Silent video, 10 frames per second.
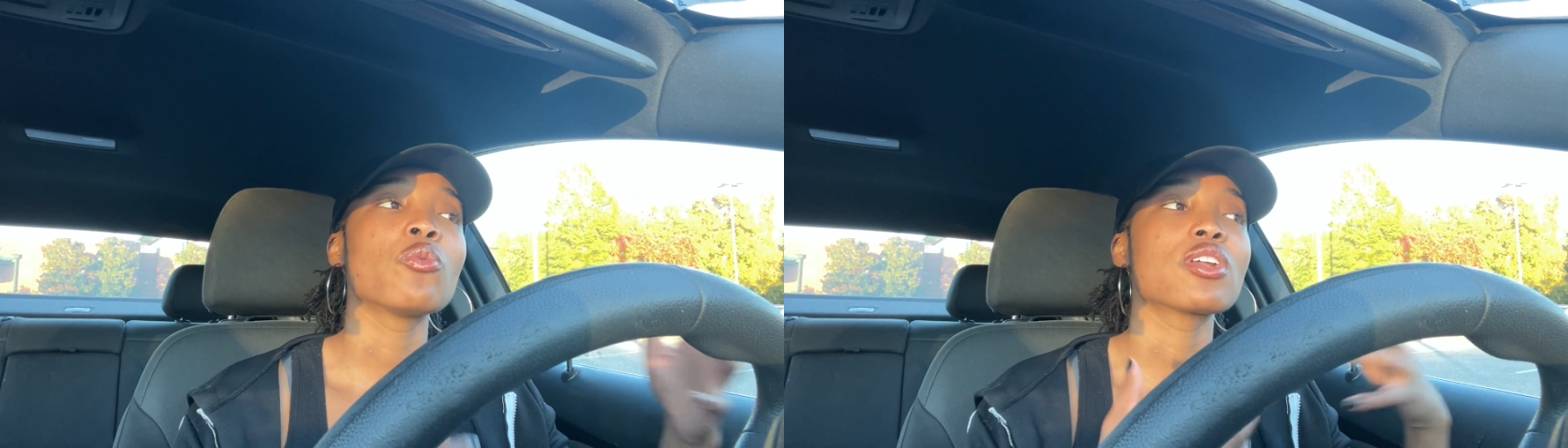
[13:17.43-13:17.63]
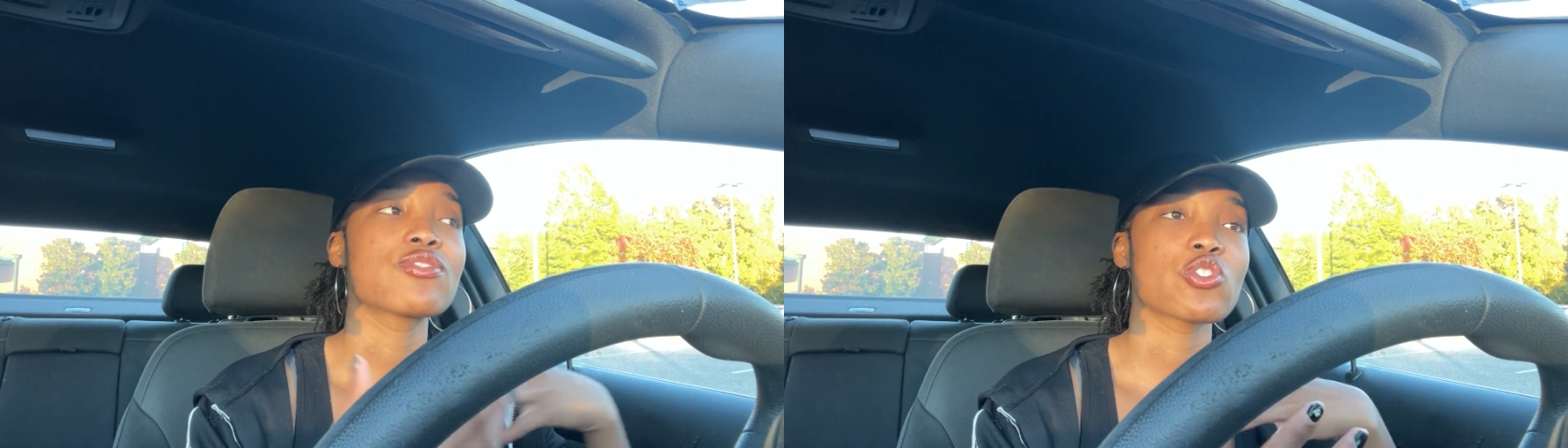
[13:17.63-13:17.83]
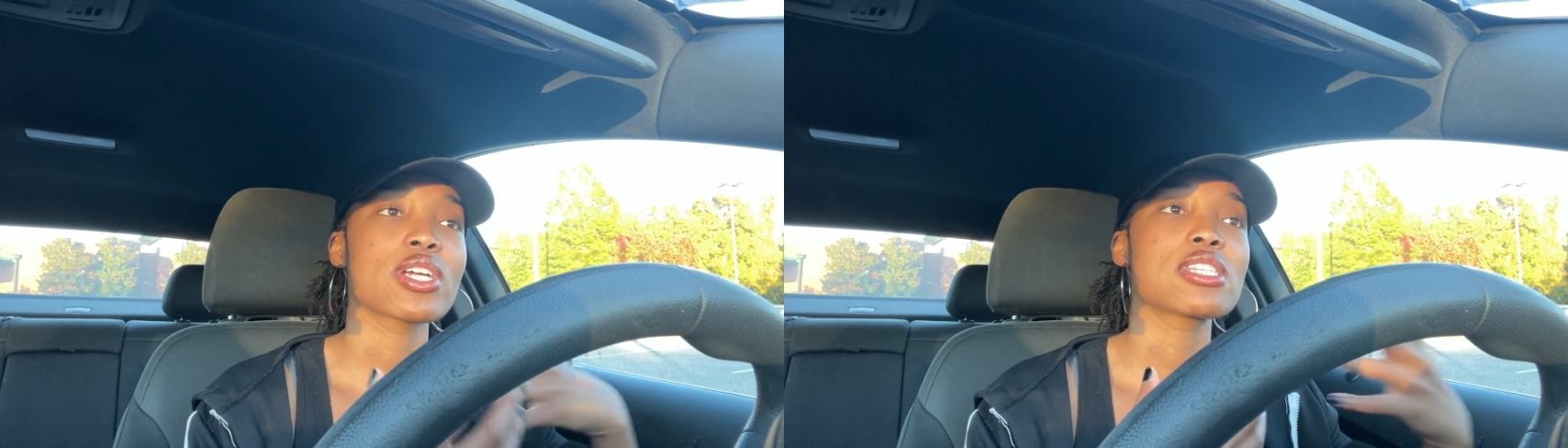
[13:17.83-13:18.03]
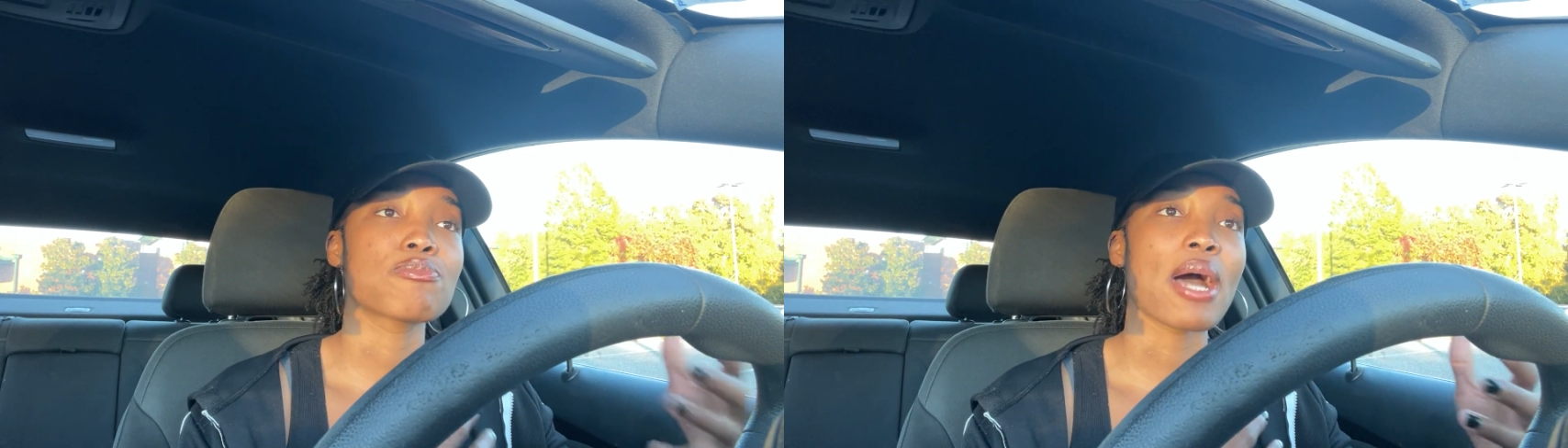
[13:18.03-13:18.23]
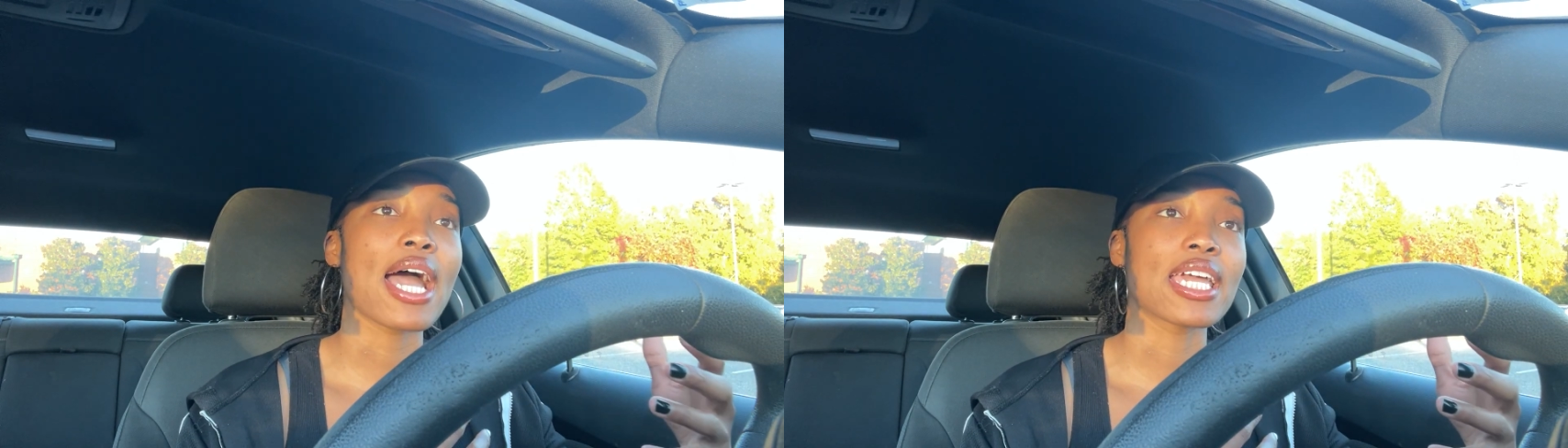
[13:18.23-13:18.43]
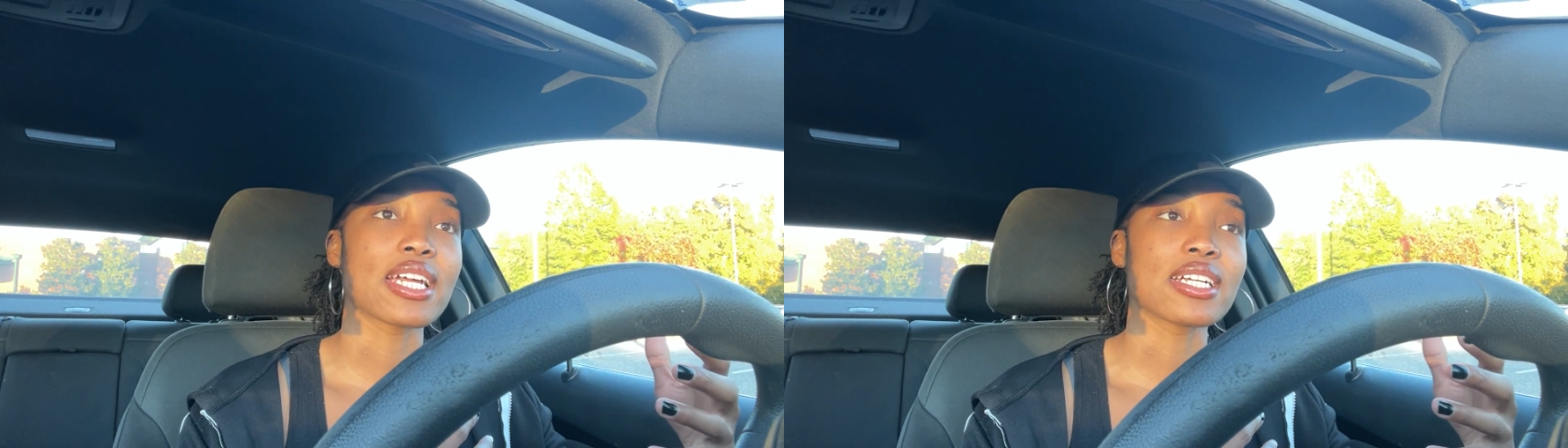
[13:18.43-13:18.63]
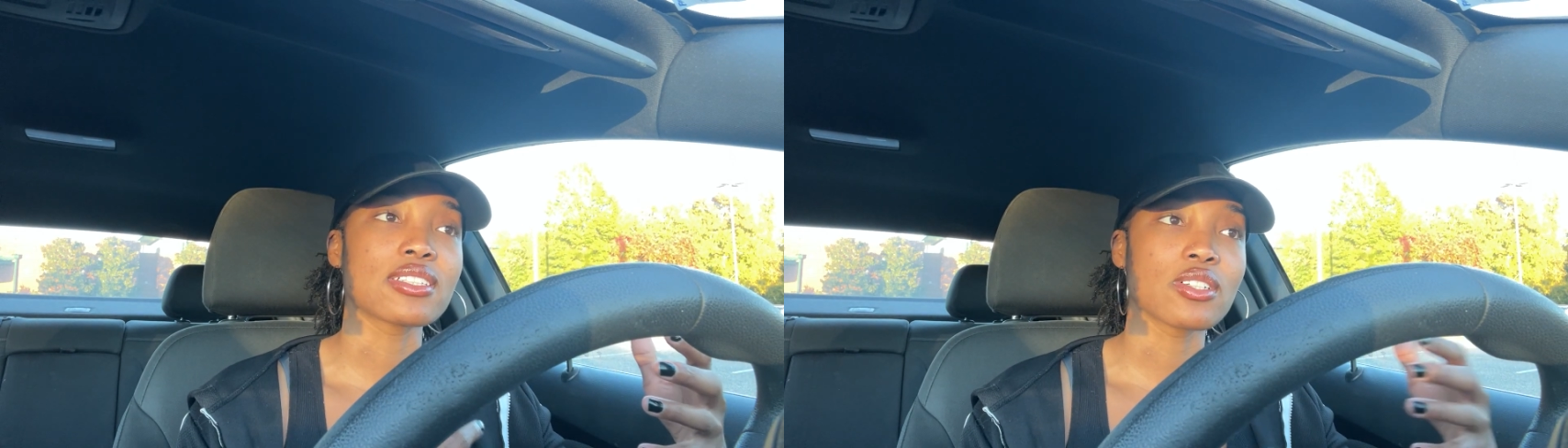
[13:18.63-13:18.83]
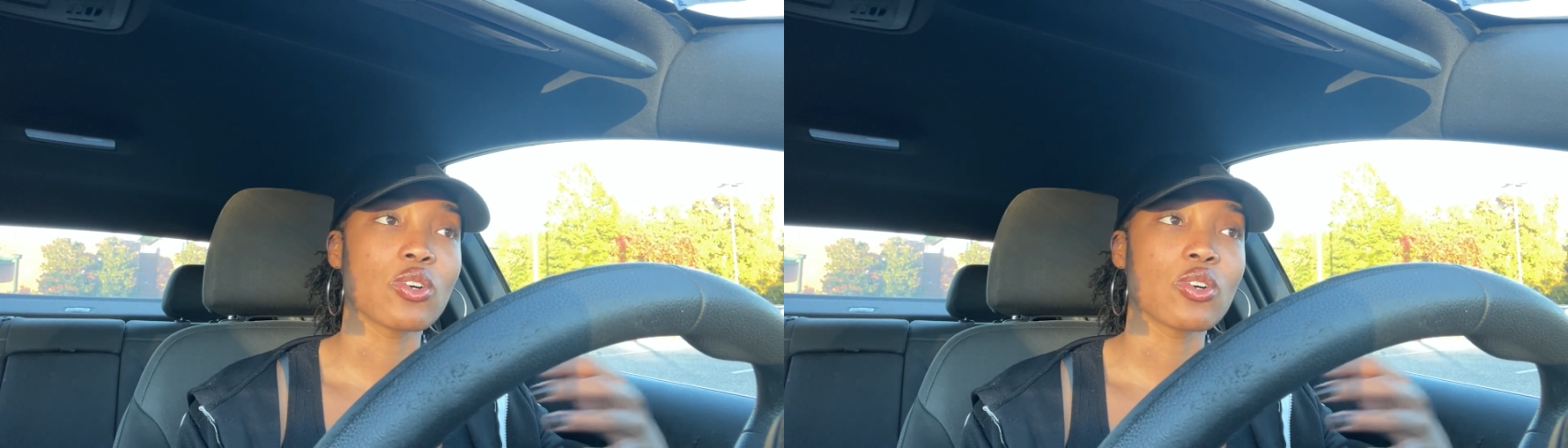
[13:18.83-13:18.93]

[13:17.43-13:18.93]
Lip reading: would have transpired